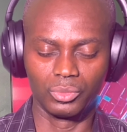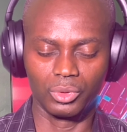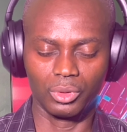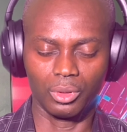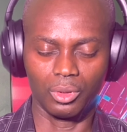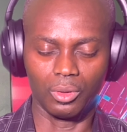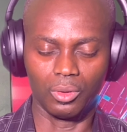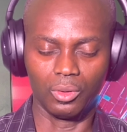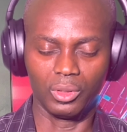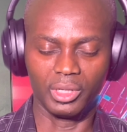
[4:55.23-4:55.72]

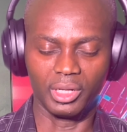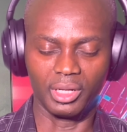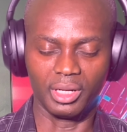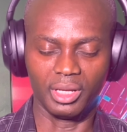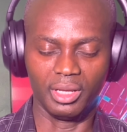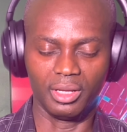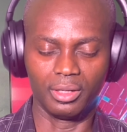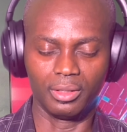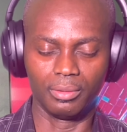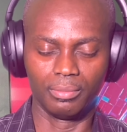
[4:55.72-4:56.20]
Hold it
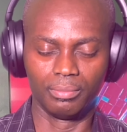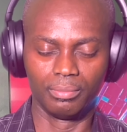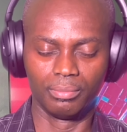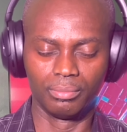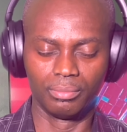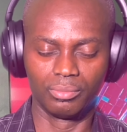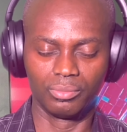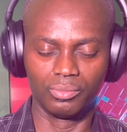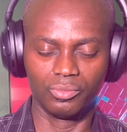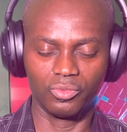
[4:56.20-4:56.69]
in
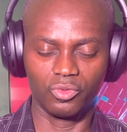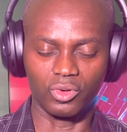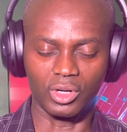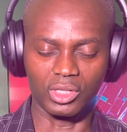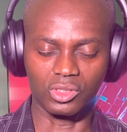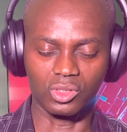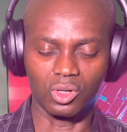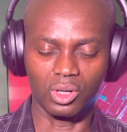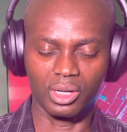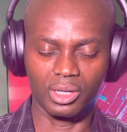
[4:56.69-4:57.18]
for
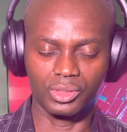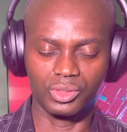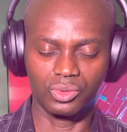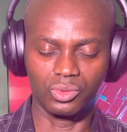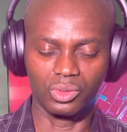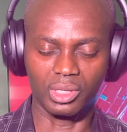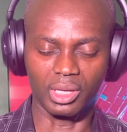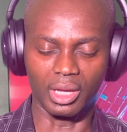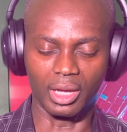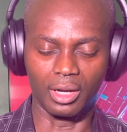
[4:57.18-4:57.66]
as long as
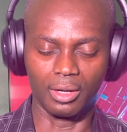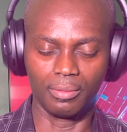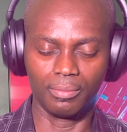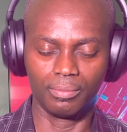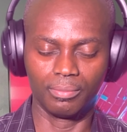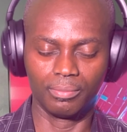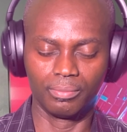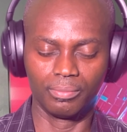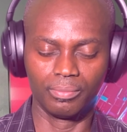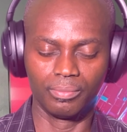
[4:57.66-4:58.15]
you can,
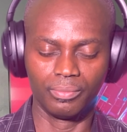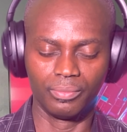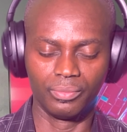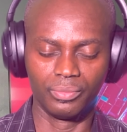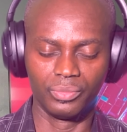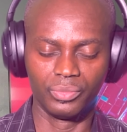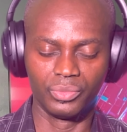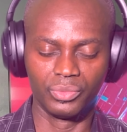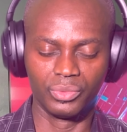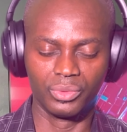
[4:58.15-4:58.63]

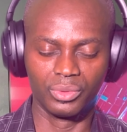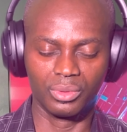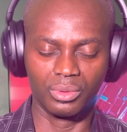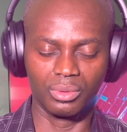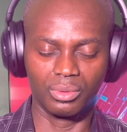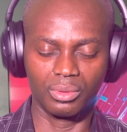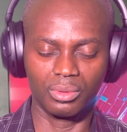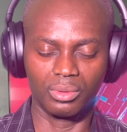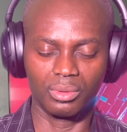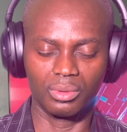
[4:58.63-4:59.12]

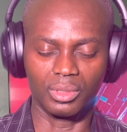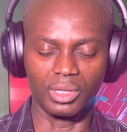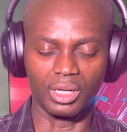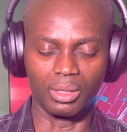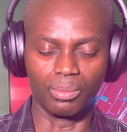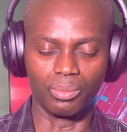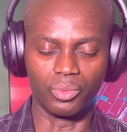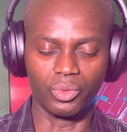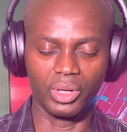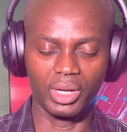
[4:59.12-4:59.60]
and
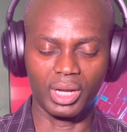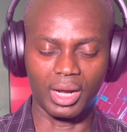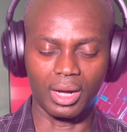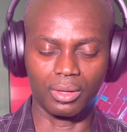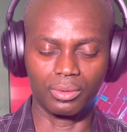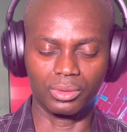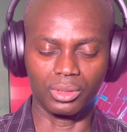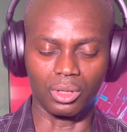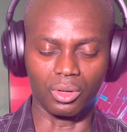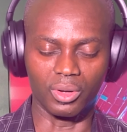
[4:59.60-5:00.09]
then breathe
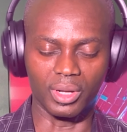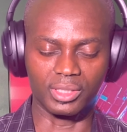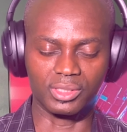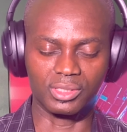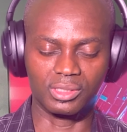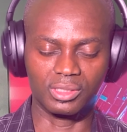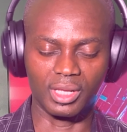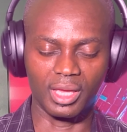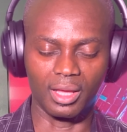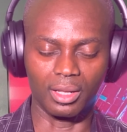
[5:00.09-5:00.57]
out or
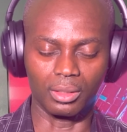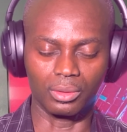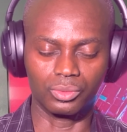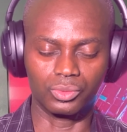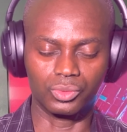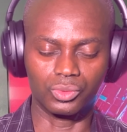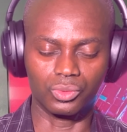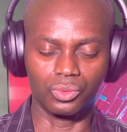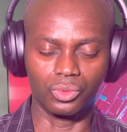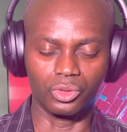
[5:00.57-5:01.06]
exhale
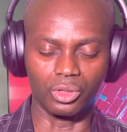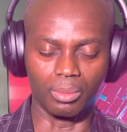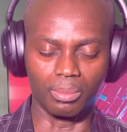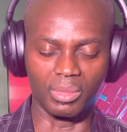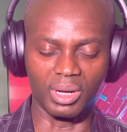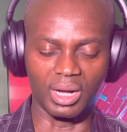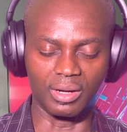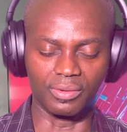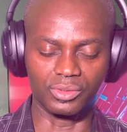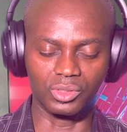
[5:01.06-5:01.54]
through your
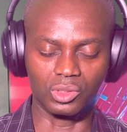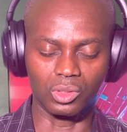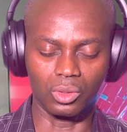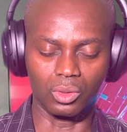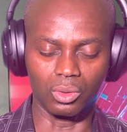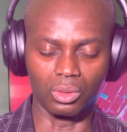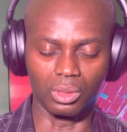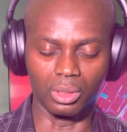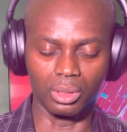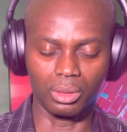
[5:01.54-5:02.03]
mouth
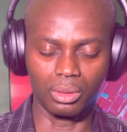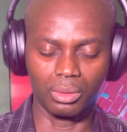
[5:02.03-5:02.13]
slowly.